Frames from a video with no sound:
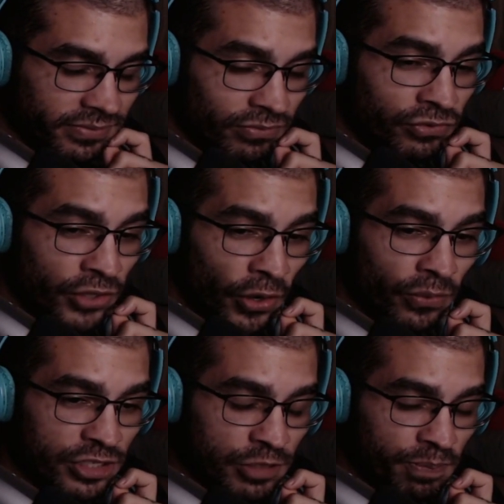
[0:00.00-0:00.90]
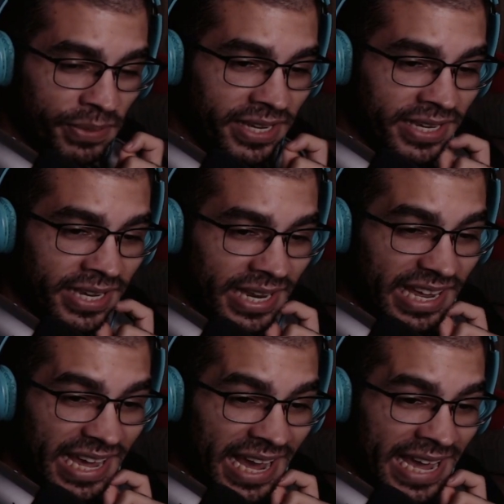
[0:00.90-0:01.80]
don't speak
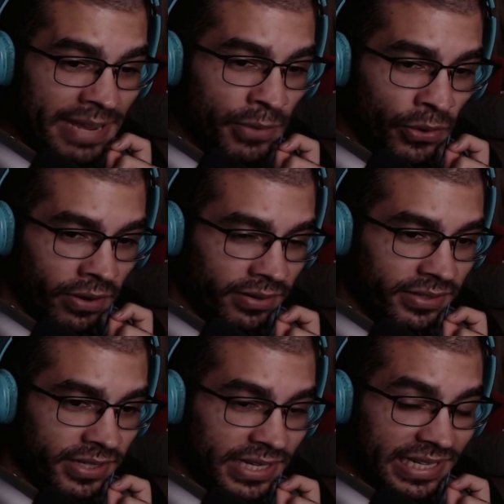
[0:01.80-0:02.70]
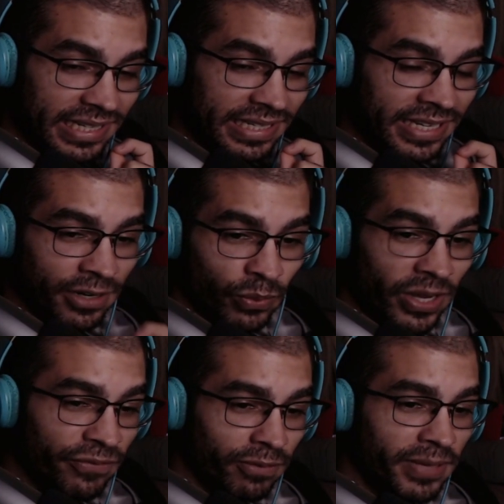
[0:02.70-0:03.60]
anymore. Get away
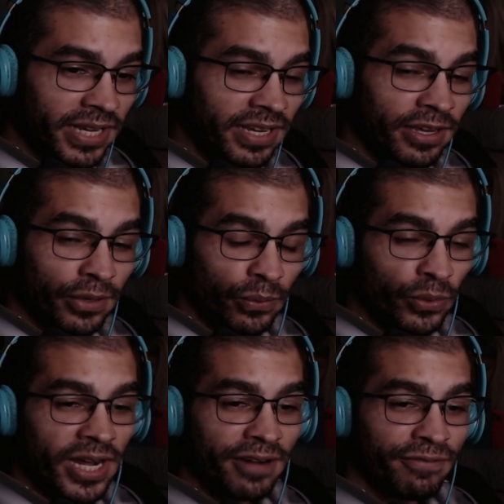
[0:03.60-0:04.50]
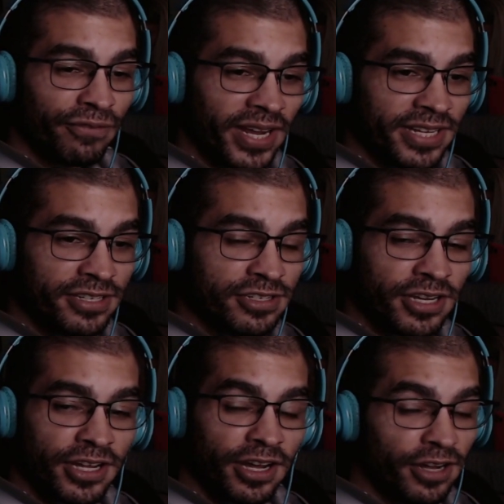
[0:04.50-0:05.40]
from me. We're not friends
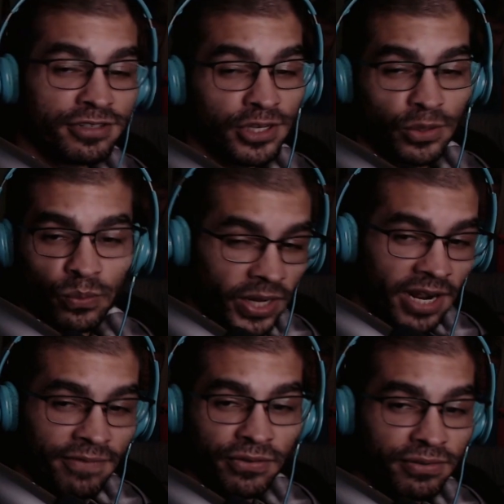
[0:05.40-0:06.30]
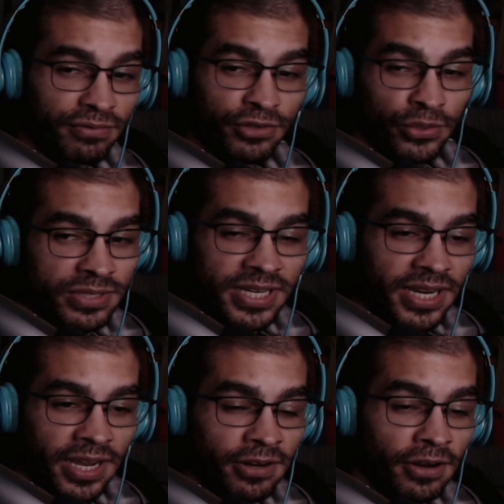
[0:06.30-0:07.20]
until whatever you
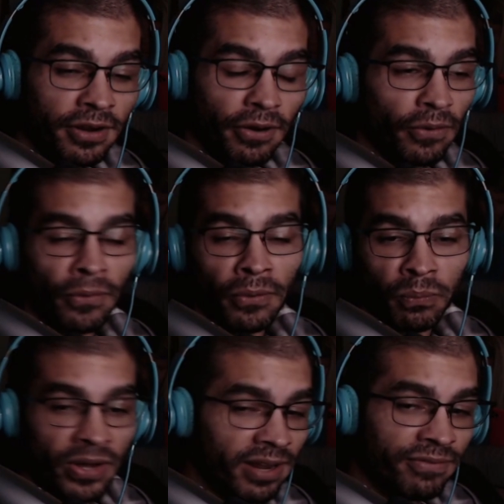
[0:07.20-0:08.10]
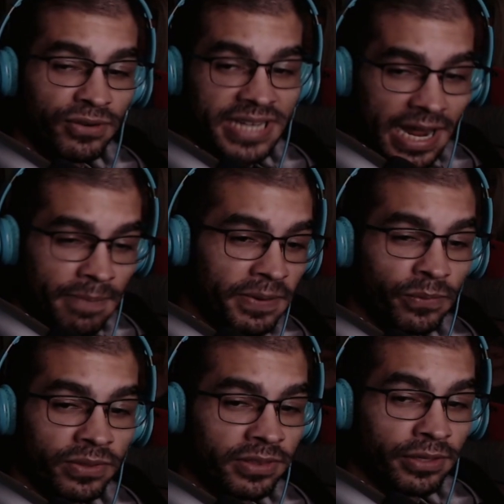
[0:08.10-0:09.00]
did or whatever is happening
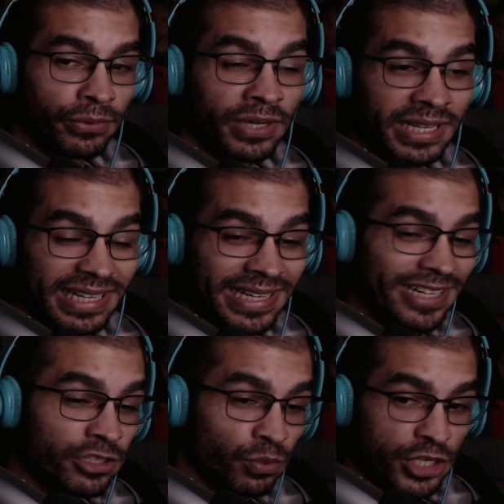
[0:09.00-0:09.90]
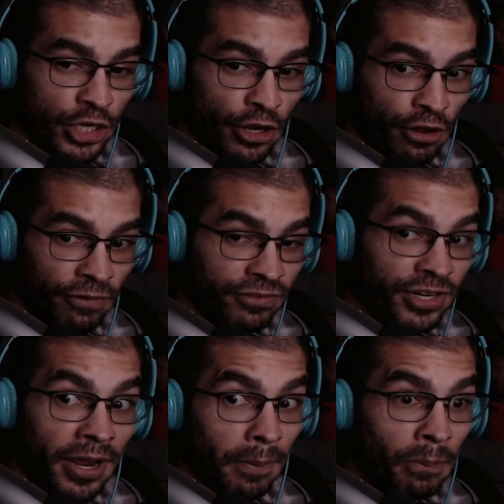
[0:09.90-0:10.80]
with you gets resolved.
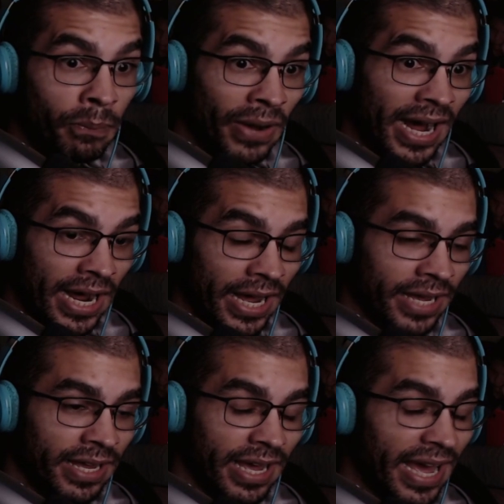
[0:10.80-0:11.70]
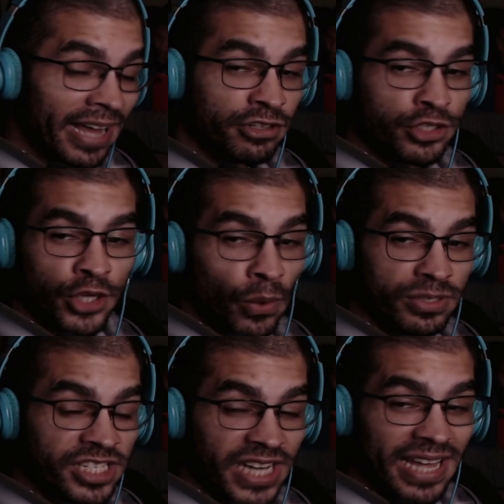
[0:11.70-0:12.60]
Bye. And don't
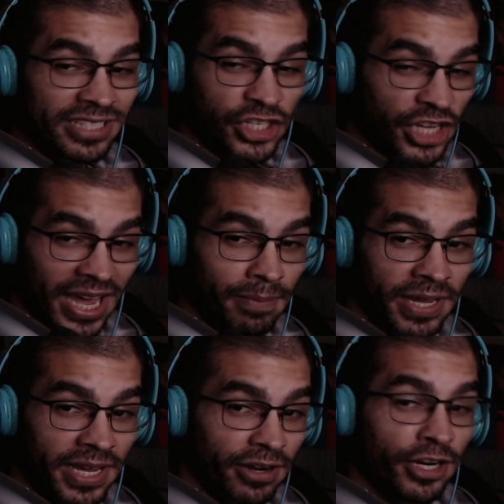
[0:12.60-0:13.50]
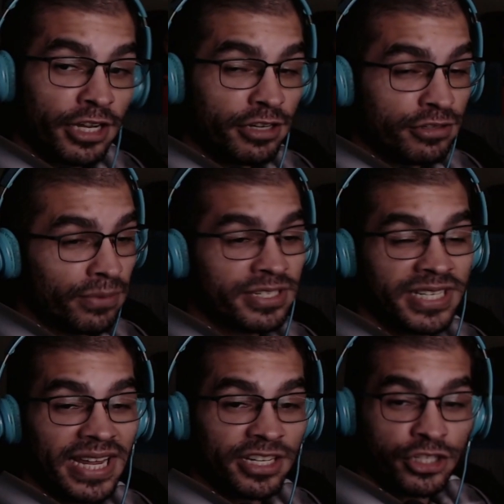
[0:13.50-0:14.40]
say that you came here. Don't
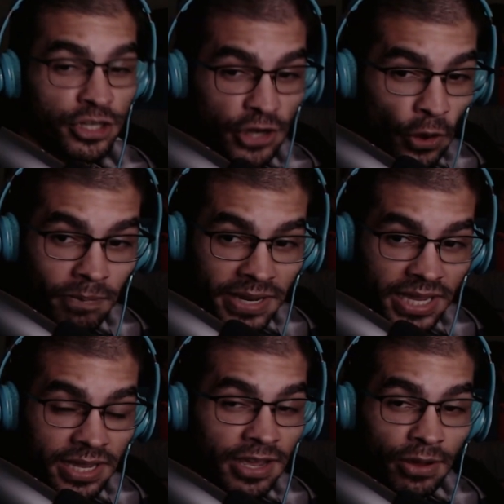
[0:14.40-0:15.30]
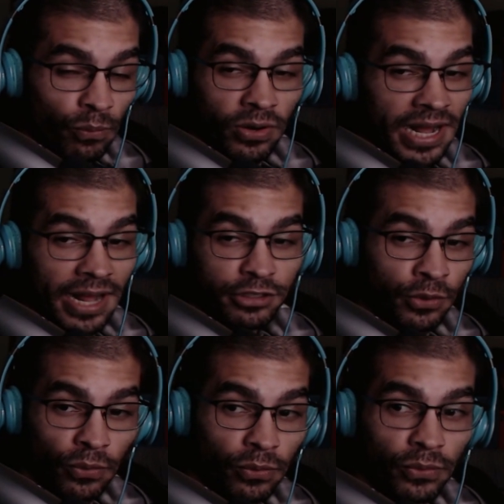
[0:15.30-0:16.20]
say that you know me. We're not
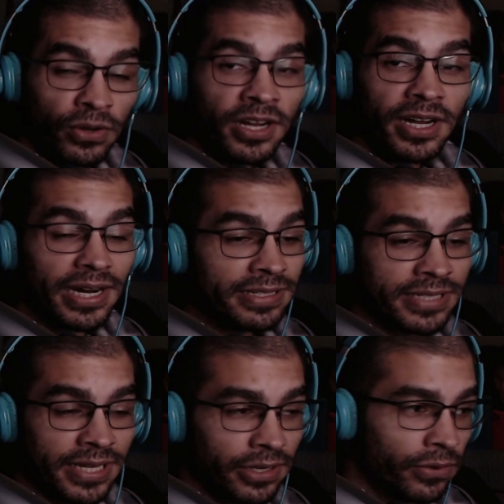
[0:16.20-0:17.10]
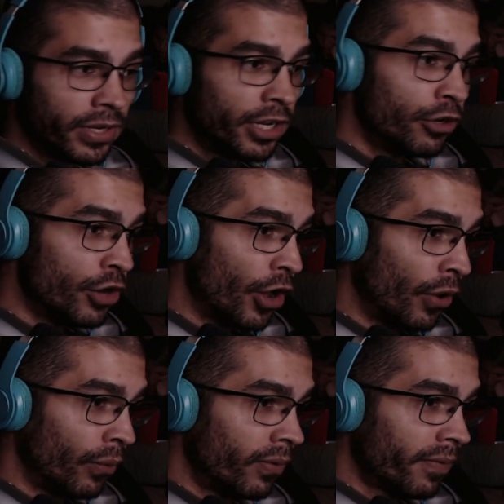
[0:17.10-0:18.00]
cool until
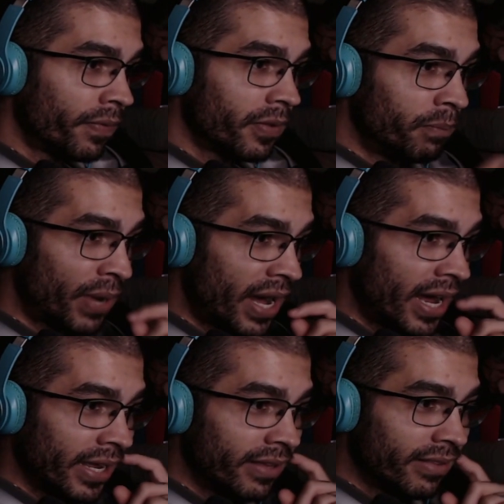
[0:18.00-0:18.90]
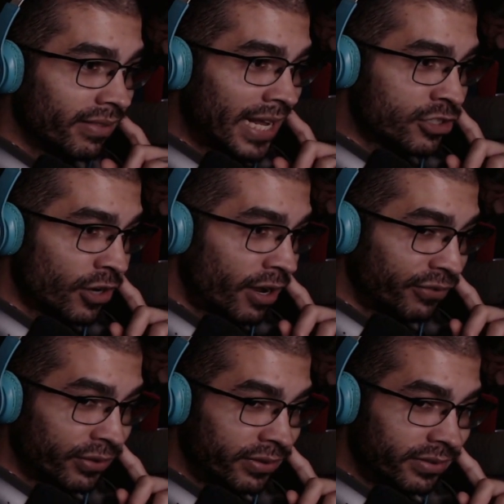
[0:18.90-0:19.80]
no. Bye. That's
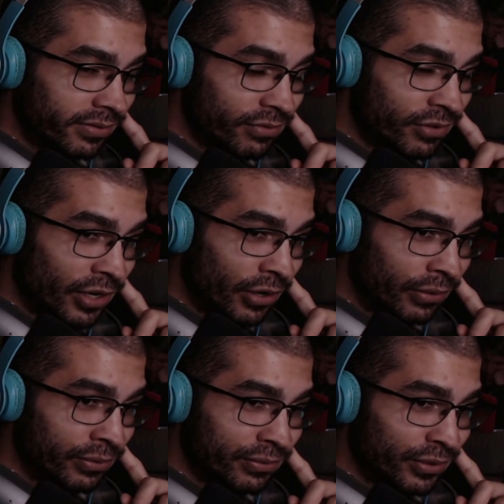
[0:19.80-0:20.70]
awful. No, no,